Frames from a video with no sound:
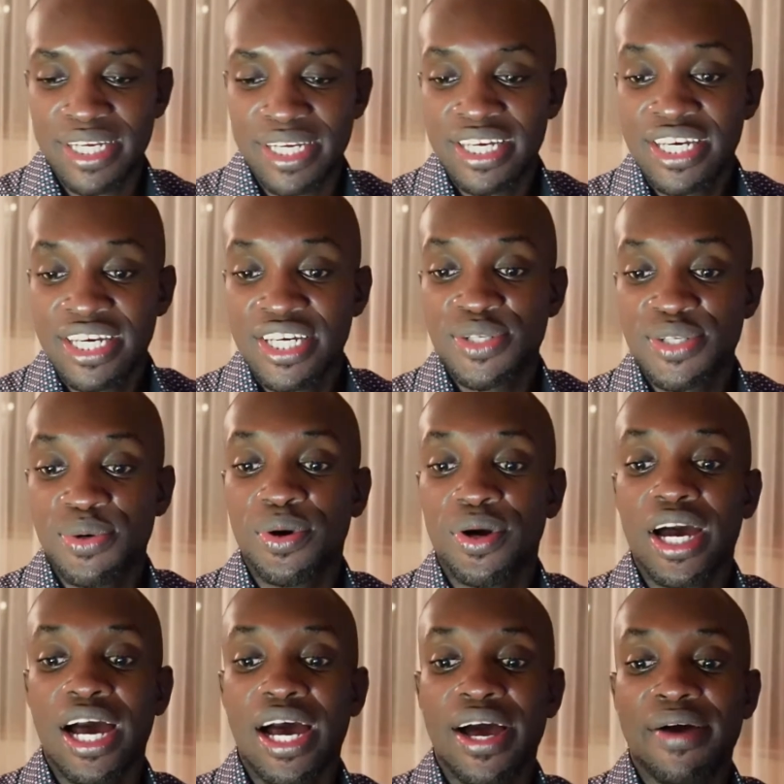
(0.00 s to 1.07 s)
So
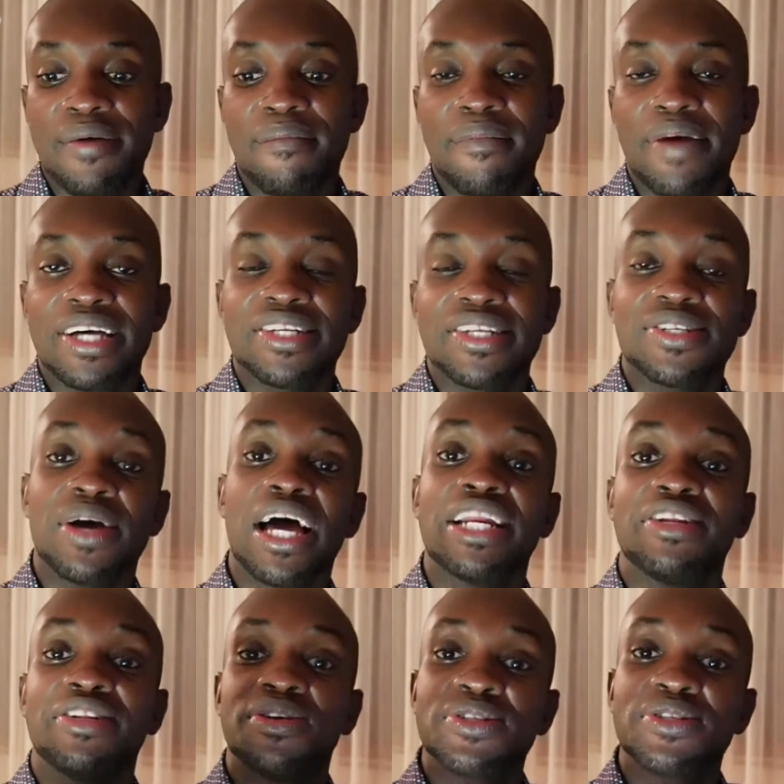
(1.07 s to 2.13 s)

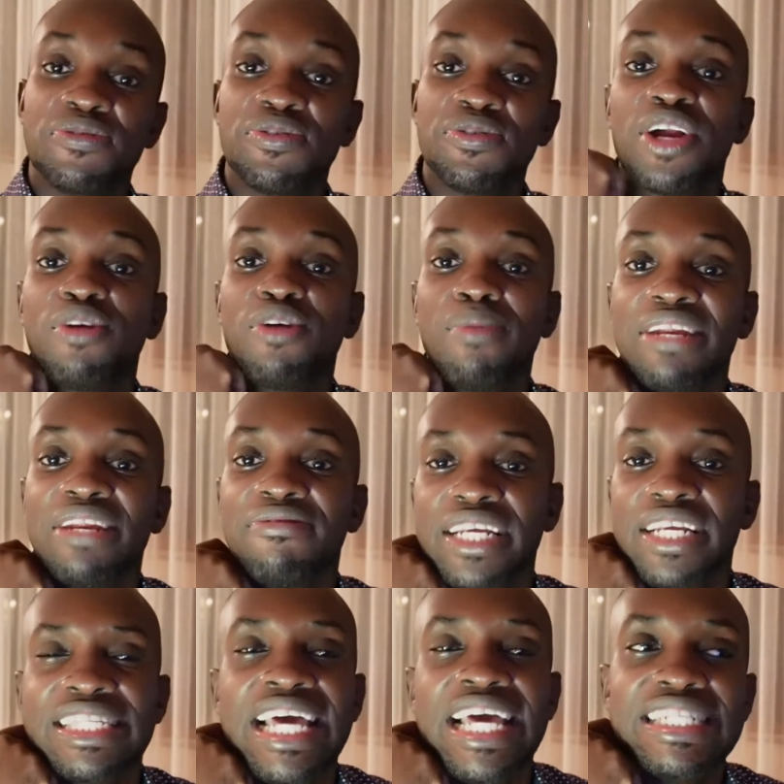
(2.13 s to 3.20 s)
and those of you are normally
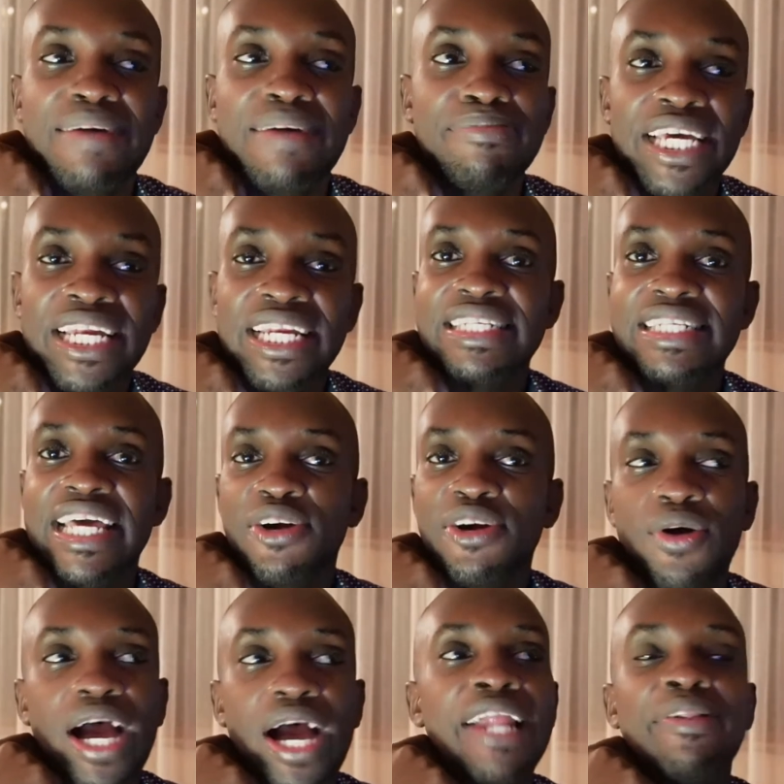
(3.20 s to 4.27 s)
there are some channels I
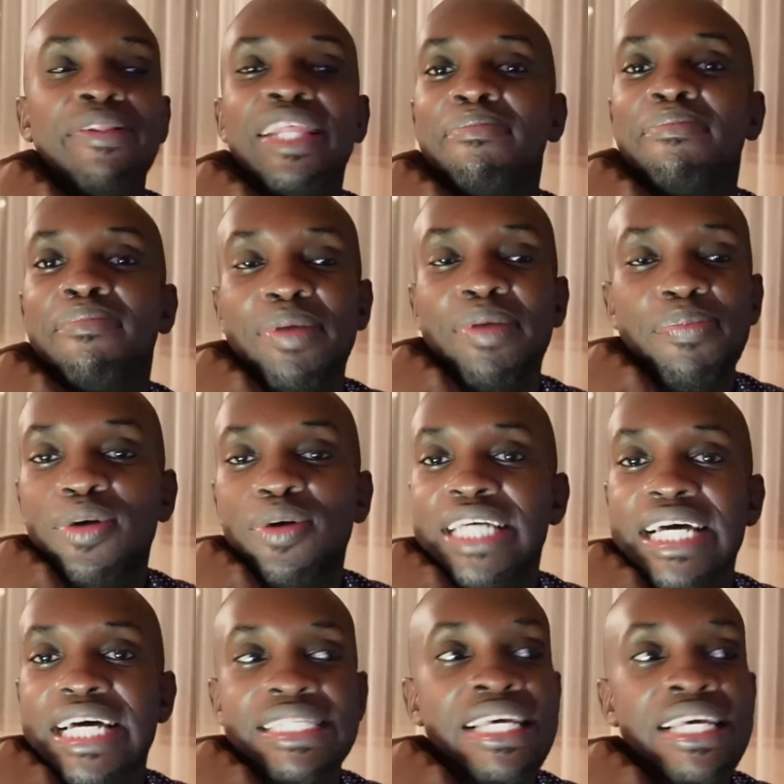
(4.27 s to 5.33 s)
go and the people
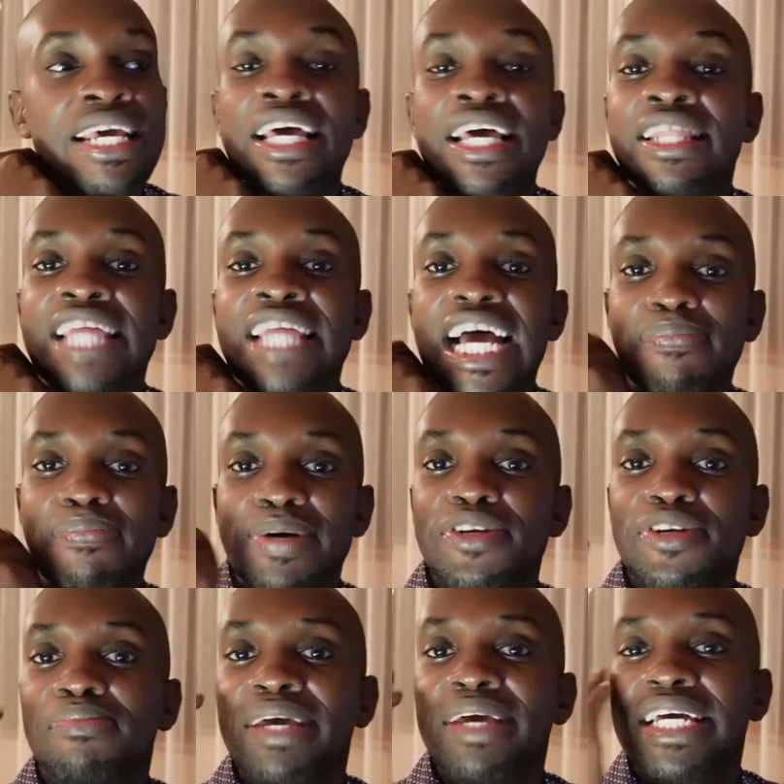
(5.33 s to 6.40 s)
just, that
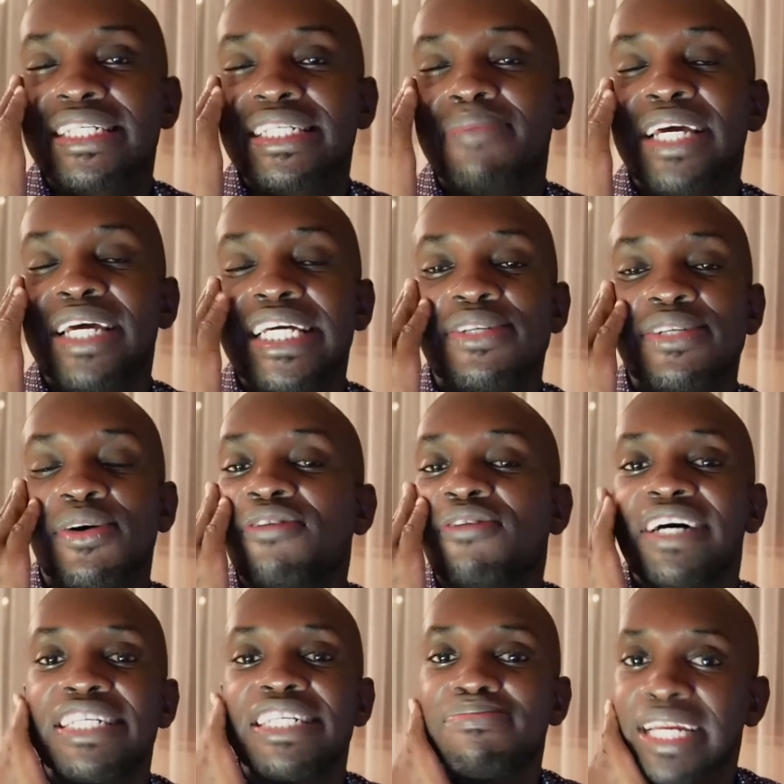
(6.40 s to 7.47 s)
person makes all of
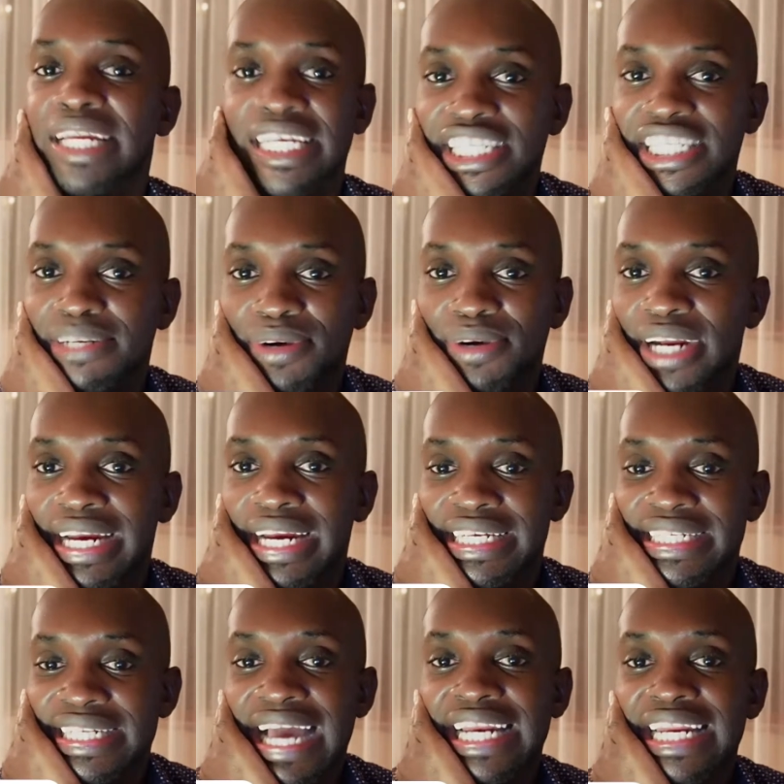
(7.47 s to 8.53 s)
us managing moderators,
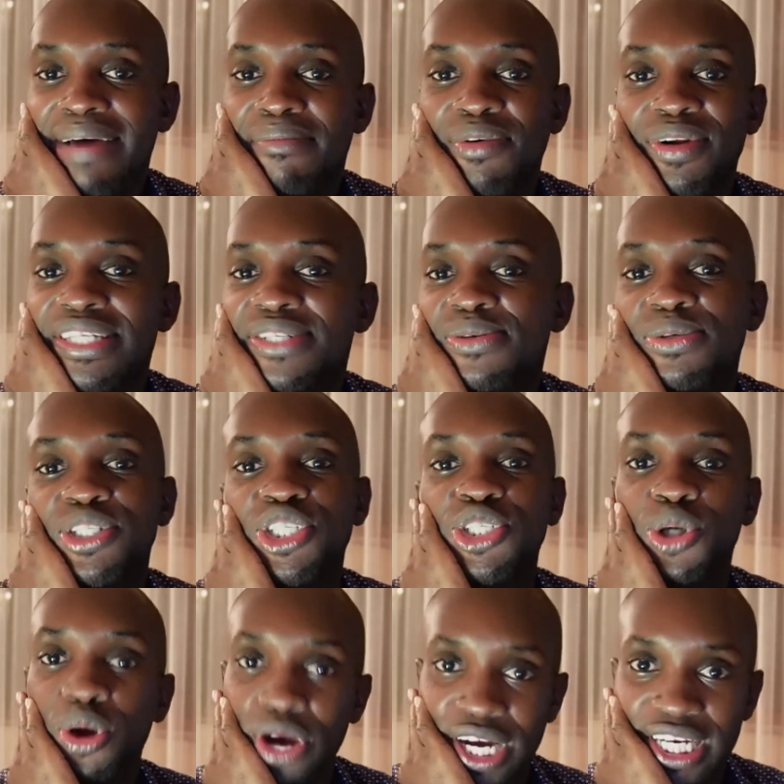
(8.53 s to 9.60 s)
and I'm always so
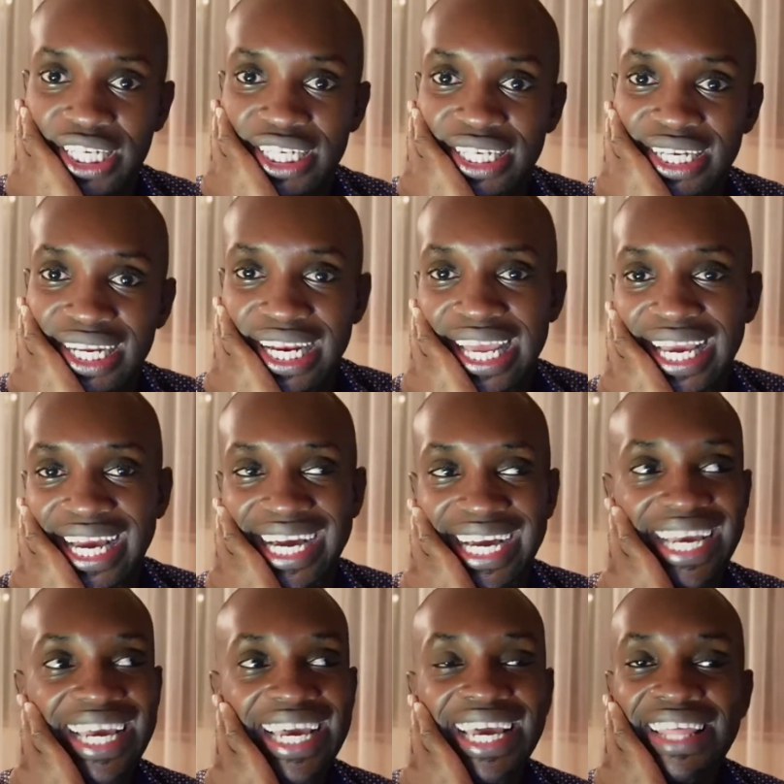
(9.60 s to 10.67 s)
shocked. Like,
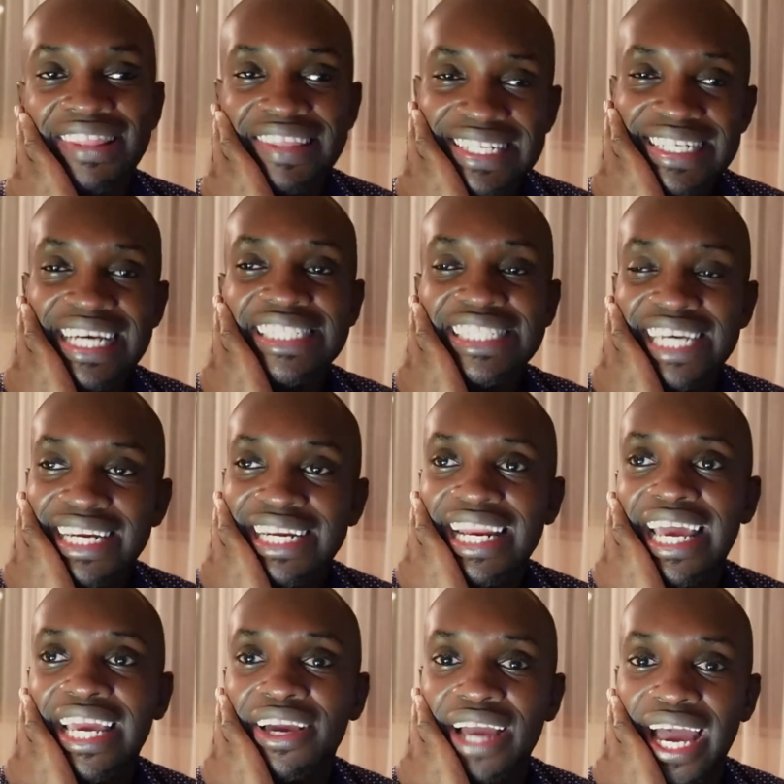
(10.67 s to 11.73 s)
there's a channel
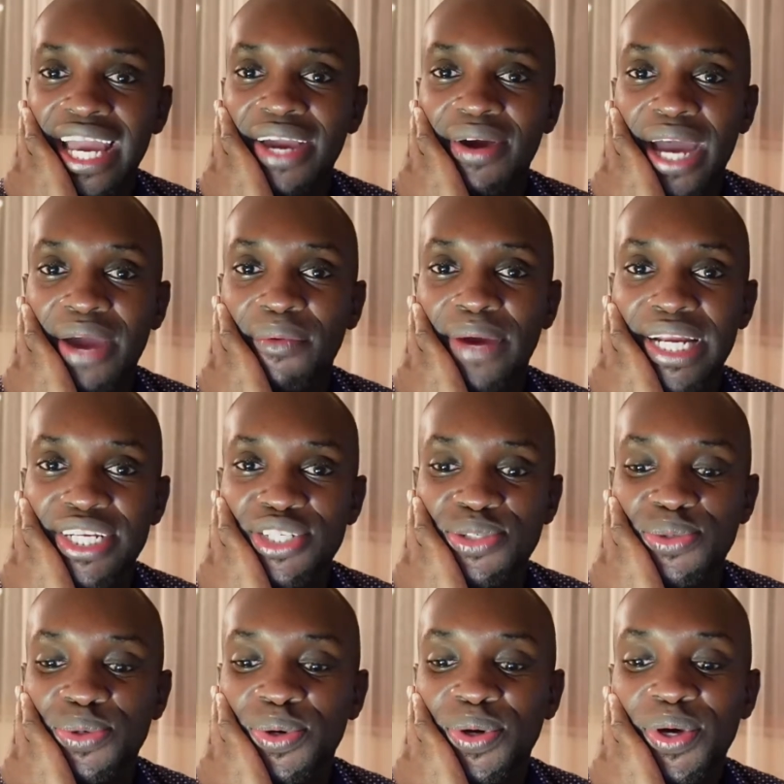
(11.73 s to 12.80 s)
I went to.
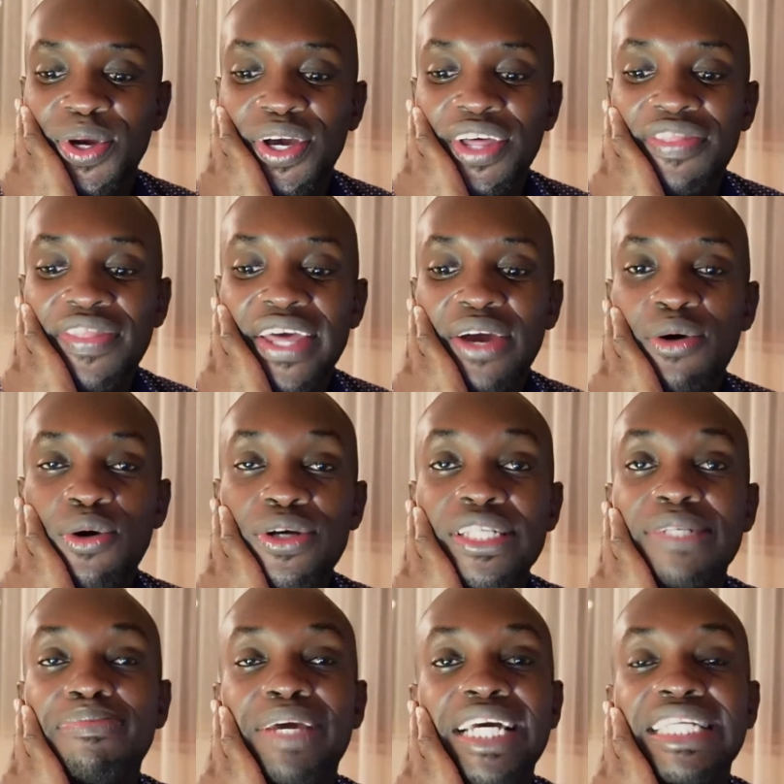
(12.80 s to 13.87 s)
The host
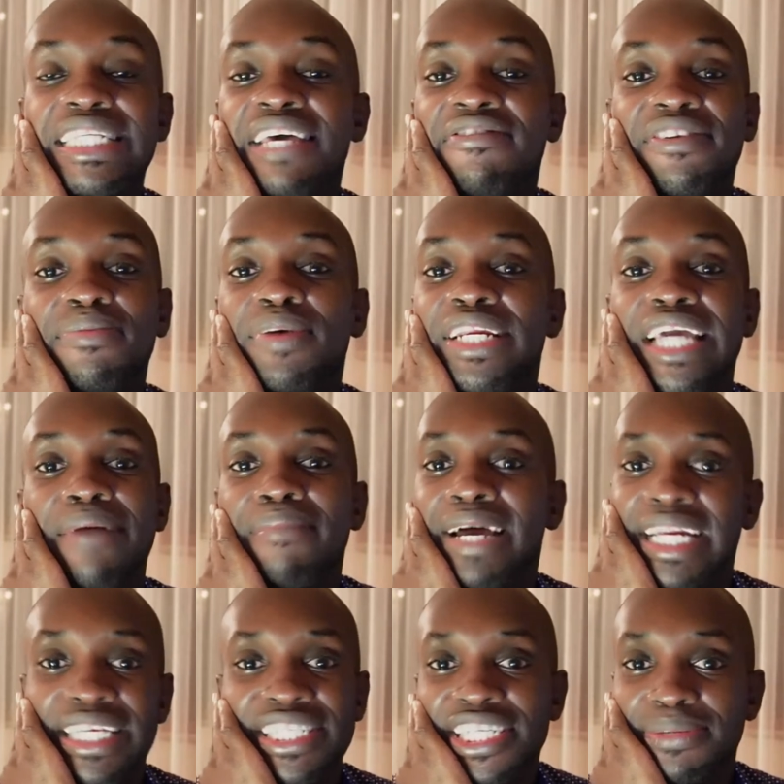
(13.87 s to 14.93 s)
makes everybody a
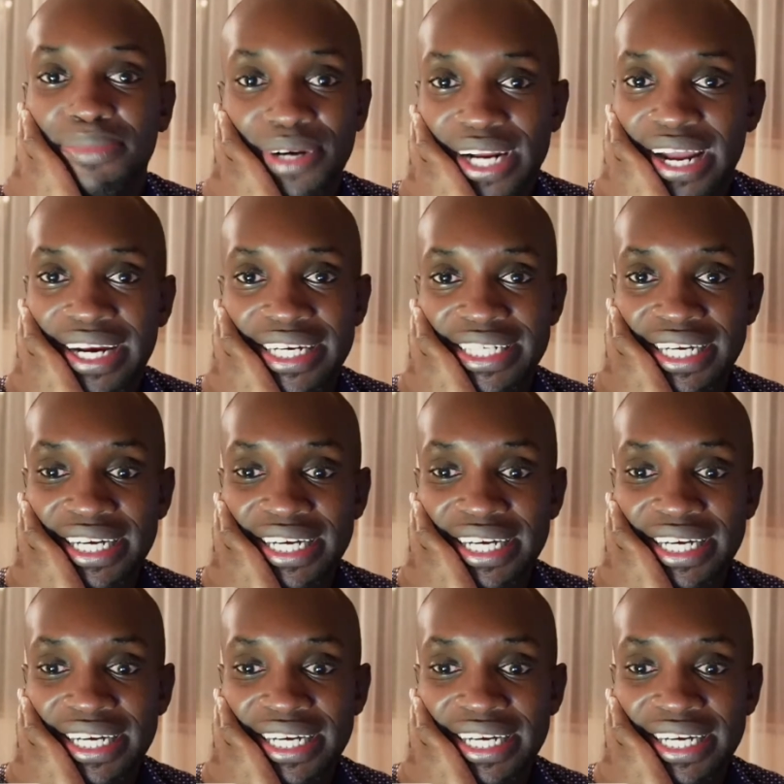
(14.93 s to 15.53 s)
managing moderator.